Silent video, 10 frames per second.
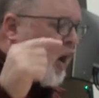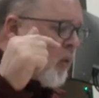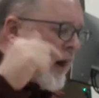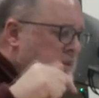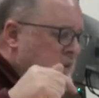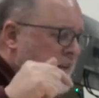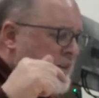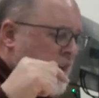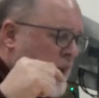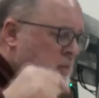Whereas in
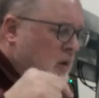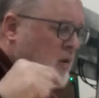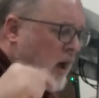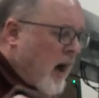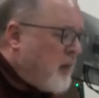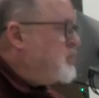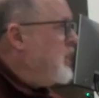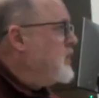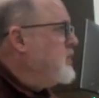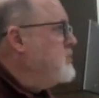the chemical
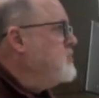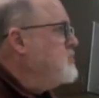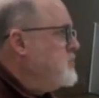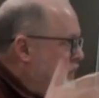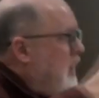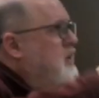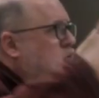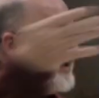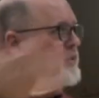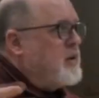object, so now
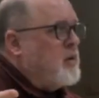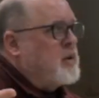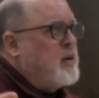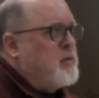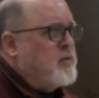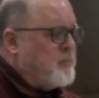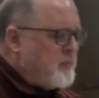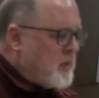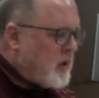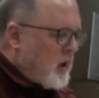contrasting it with chemism,
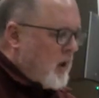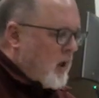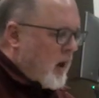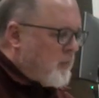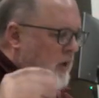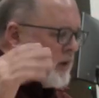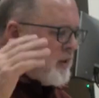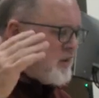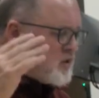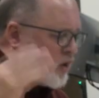the
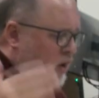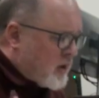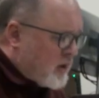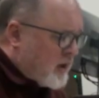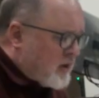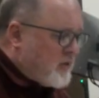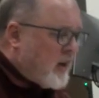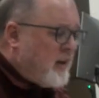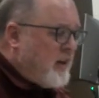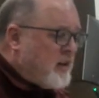determinateness
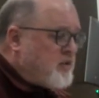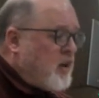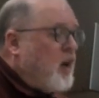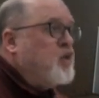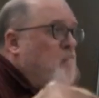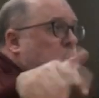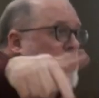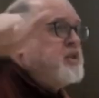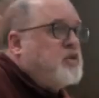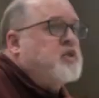and hence the
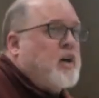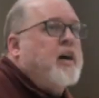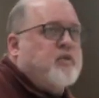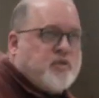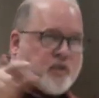relation to others.